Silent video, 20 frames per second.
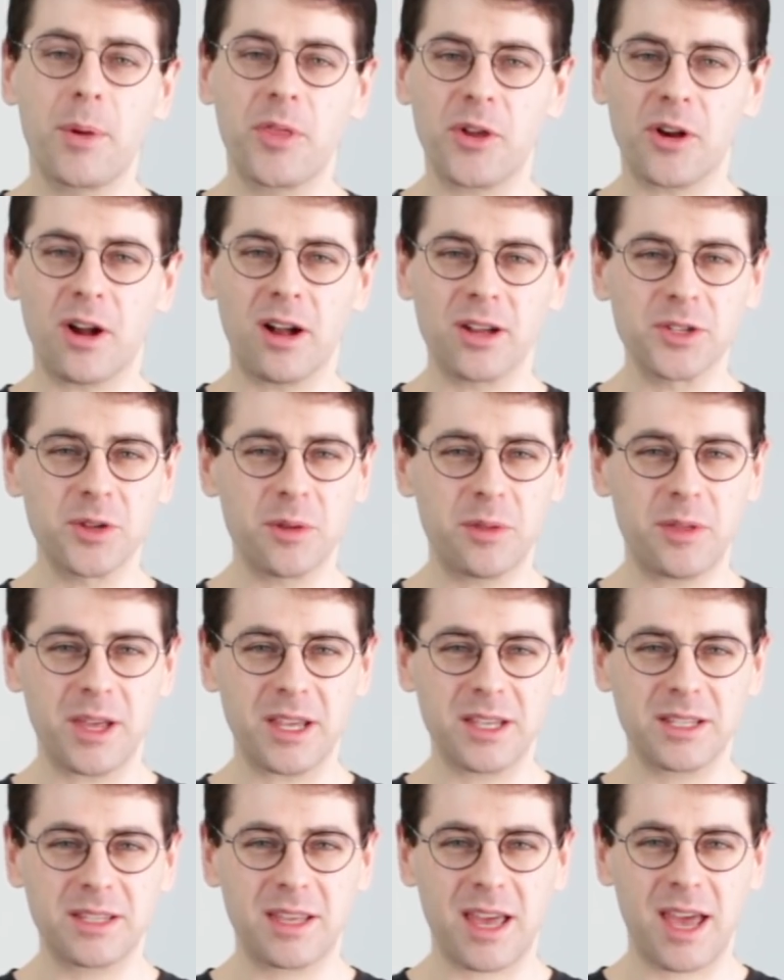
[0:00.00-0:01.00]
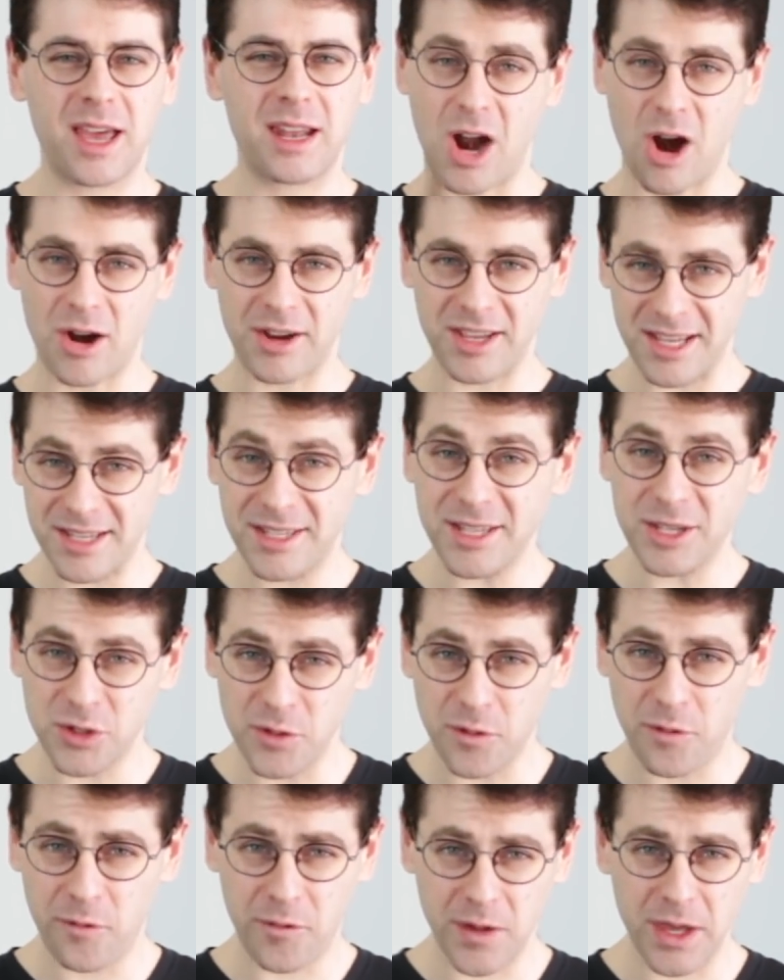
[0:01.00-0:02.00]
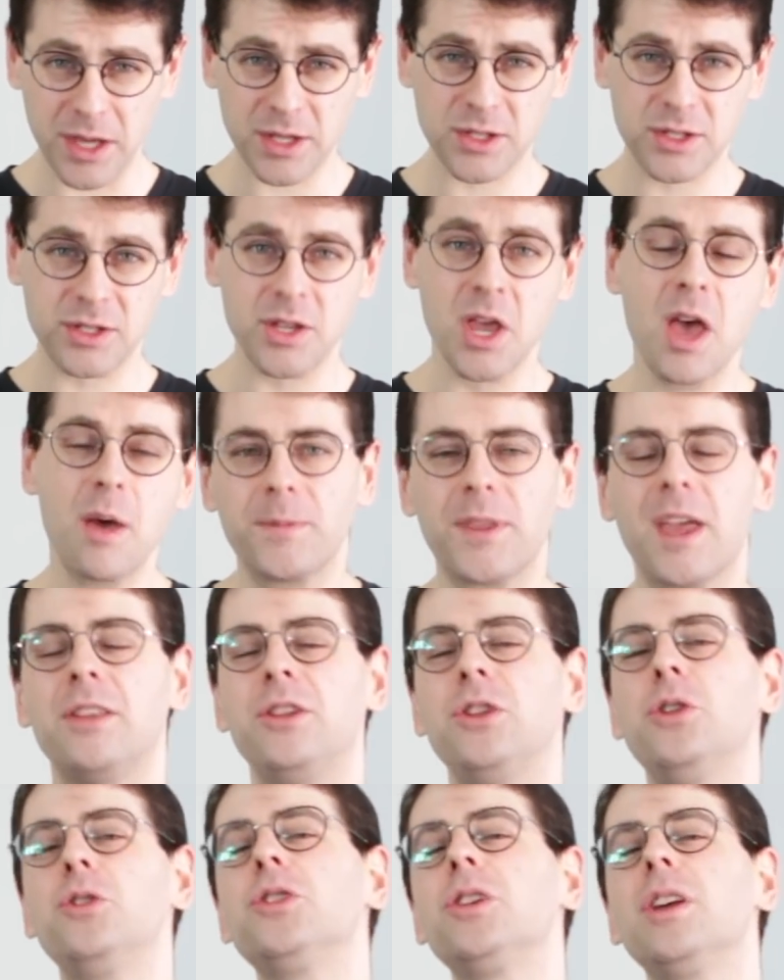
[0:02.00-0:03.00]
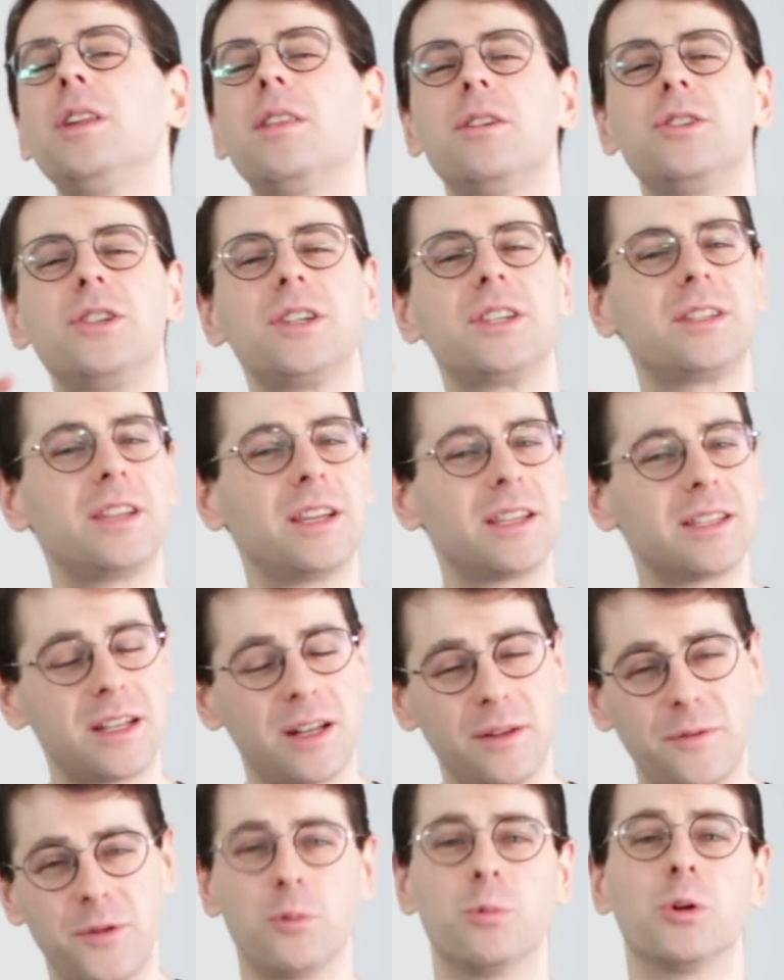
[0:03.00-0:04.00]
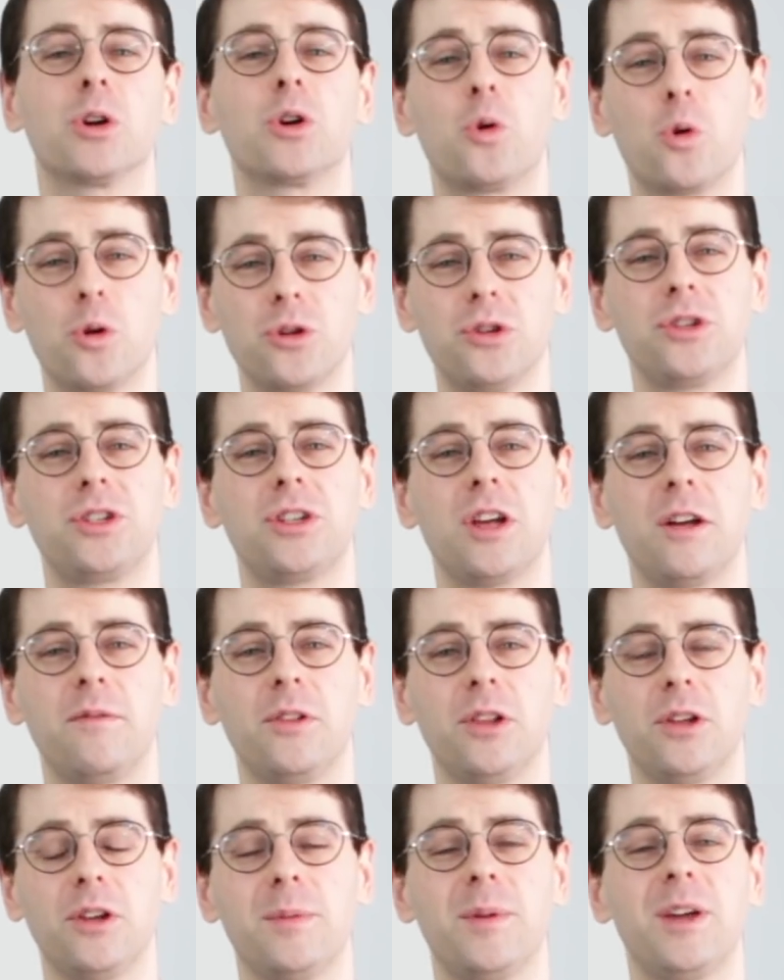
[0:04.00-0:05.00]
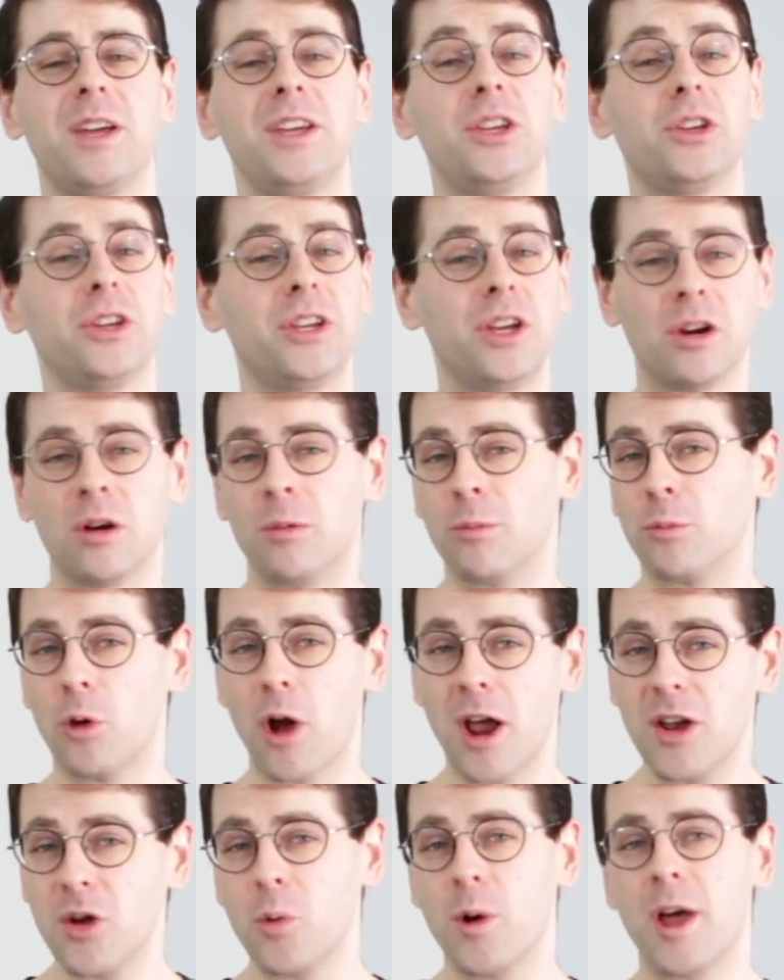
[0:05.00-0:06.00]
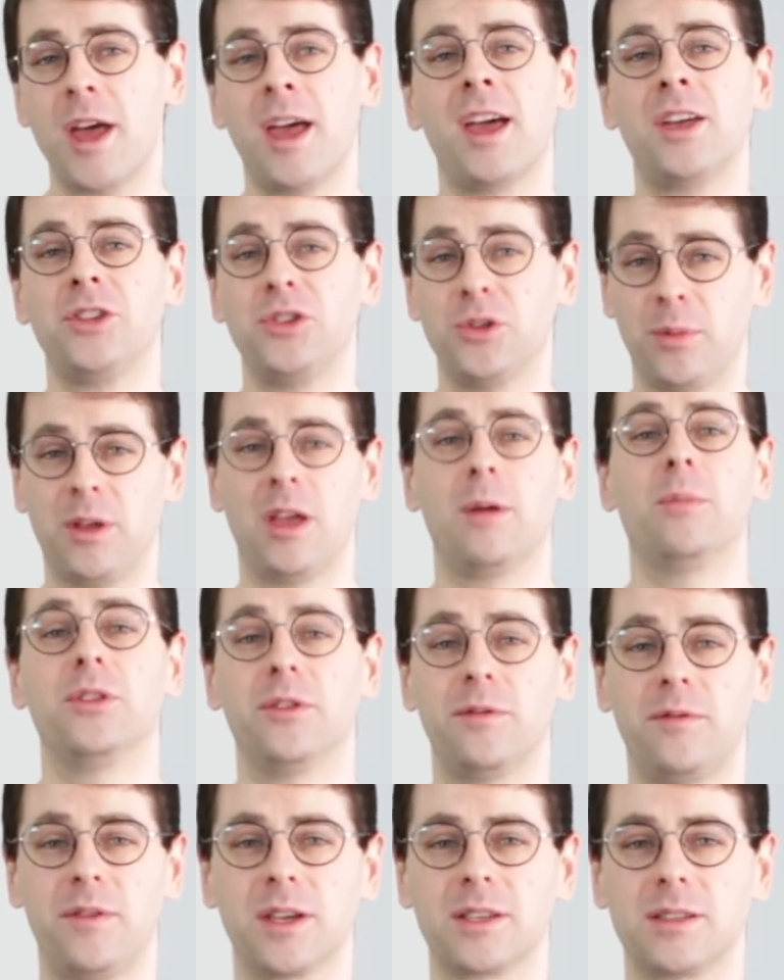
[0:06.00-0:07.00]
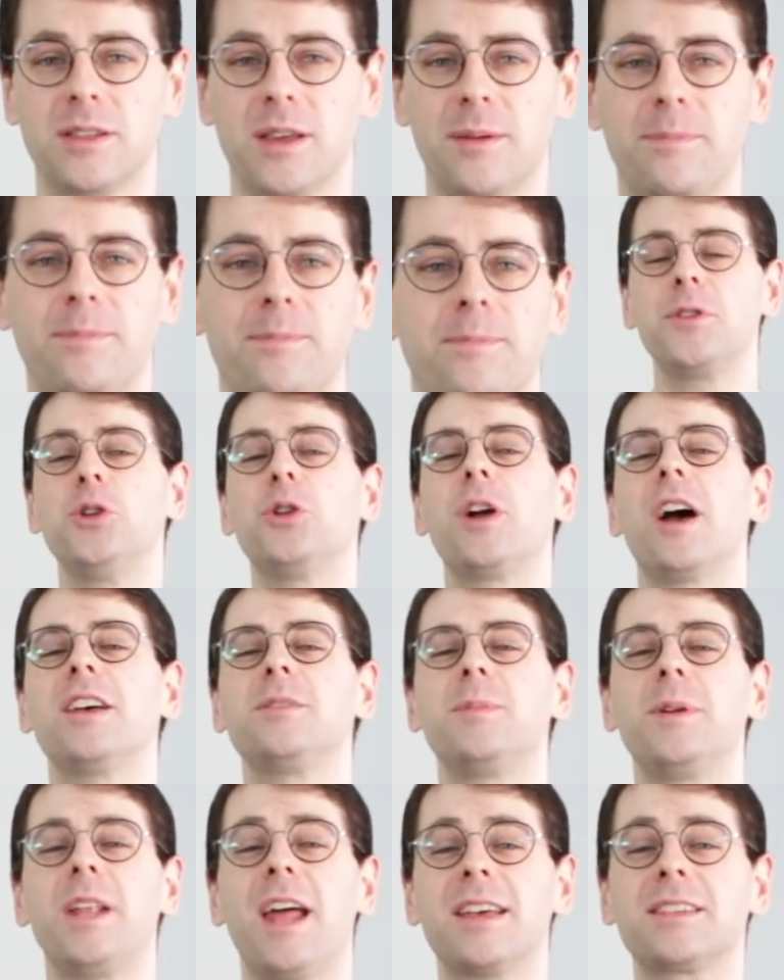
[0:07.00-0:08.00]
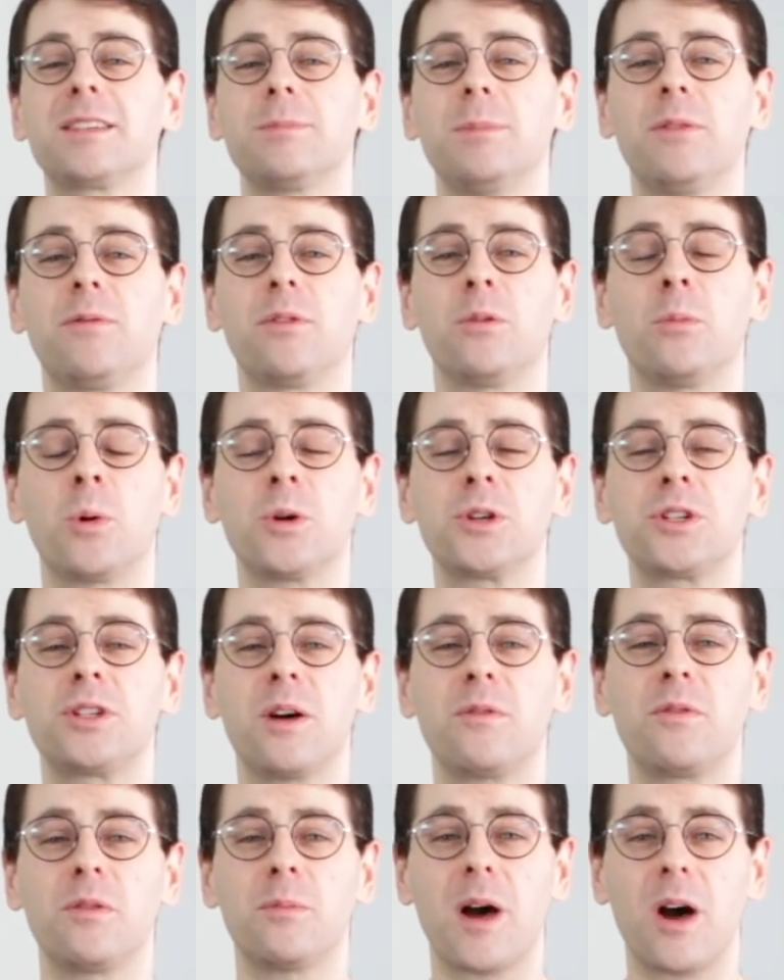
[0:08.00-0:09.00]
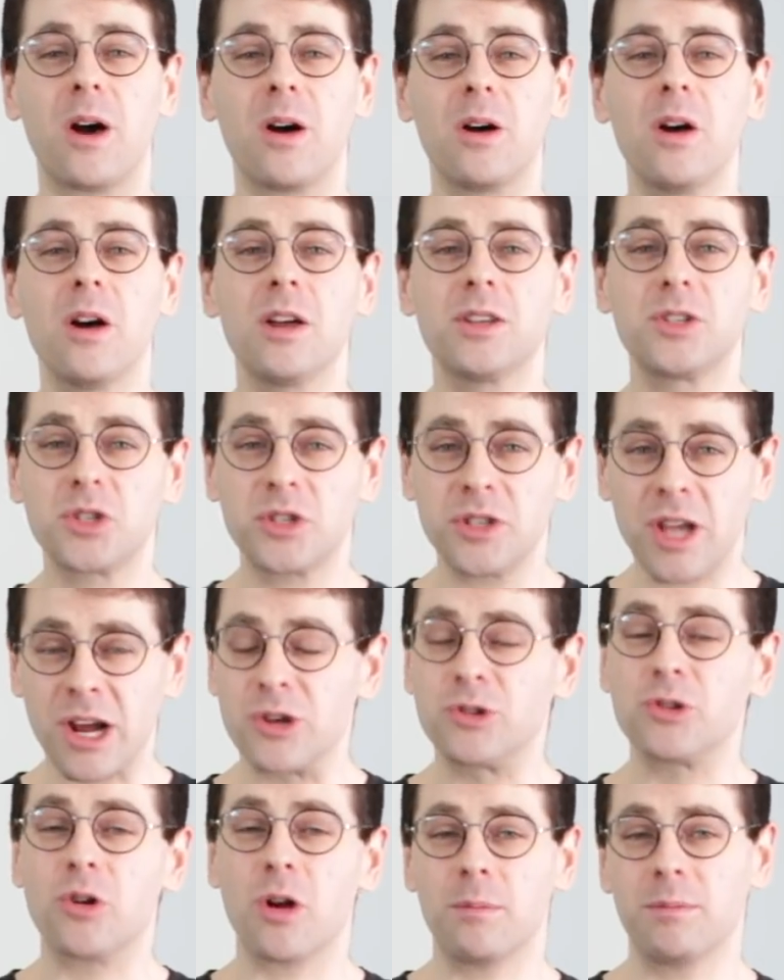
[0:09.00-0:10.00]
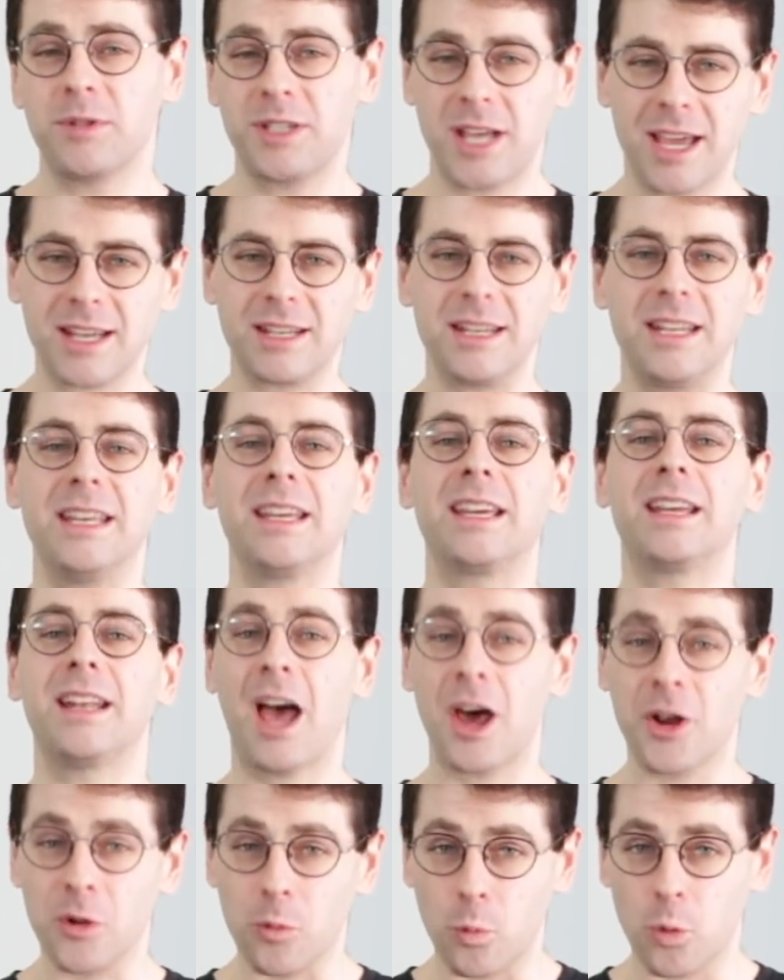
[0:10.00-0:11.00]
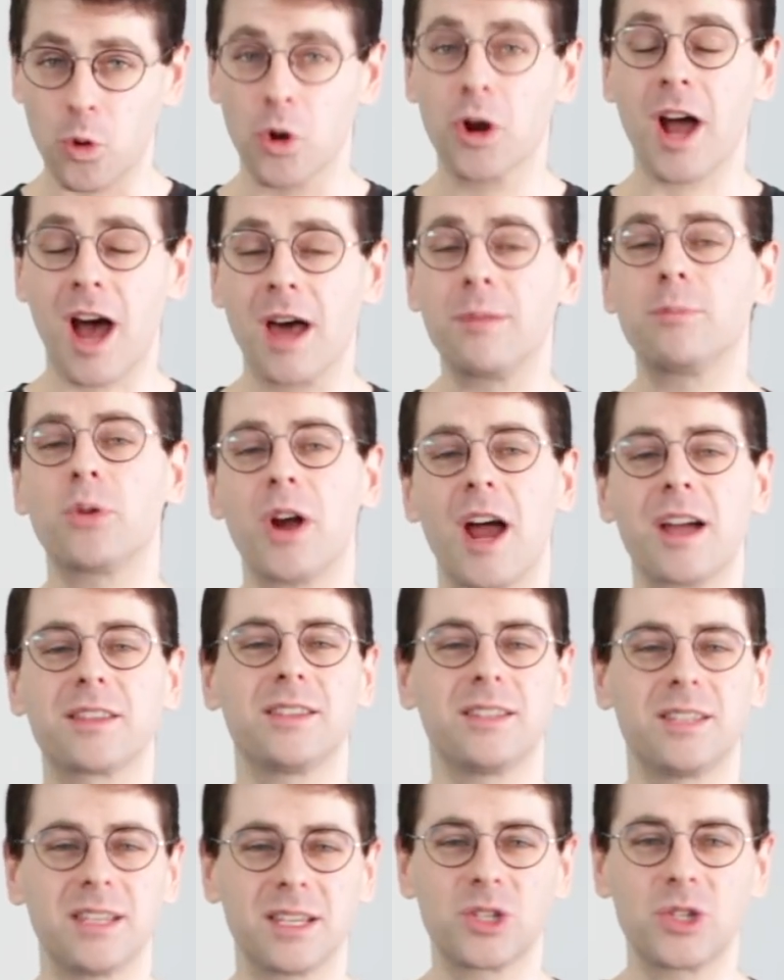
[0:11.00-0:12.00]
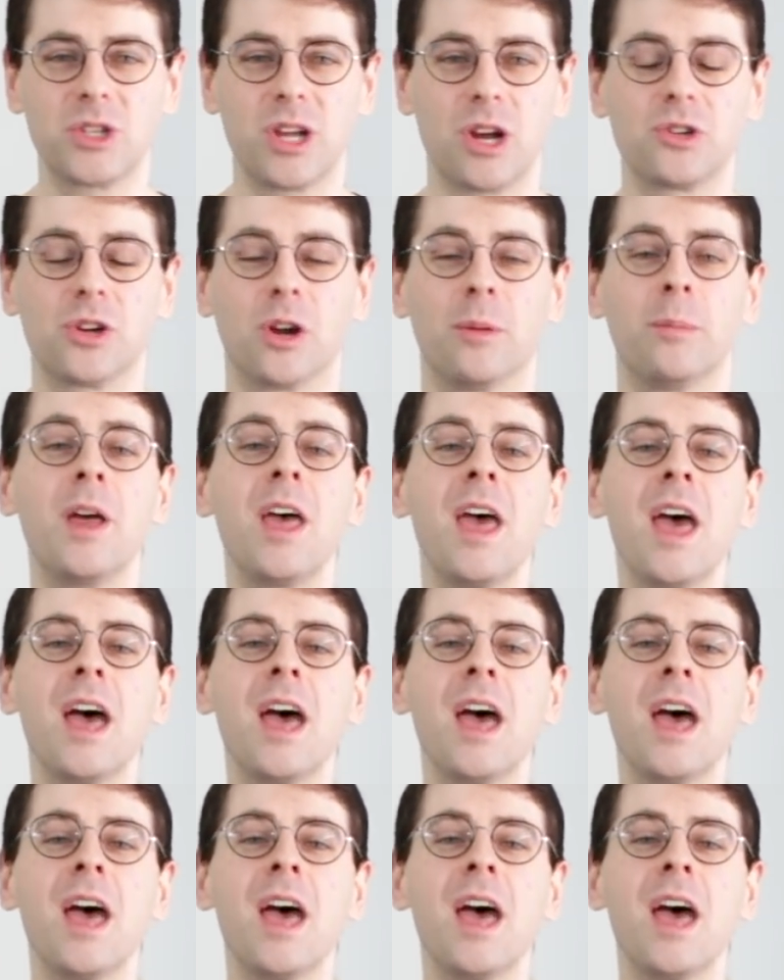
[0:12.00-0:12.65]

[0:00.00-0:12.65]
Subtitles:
but they're also things that are easy to fix, and usually they're just things that if you record yourself a little bit, you'll hear them right away and you'll be able to fix them. You guys have been asking me for more stuff about snare drum technique and how to work on practicing snare drum.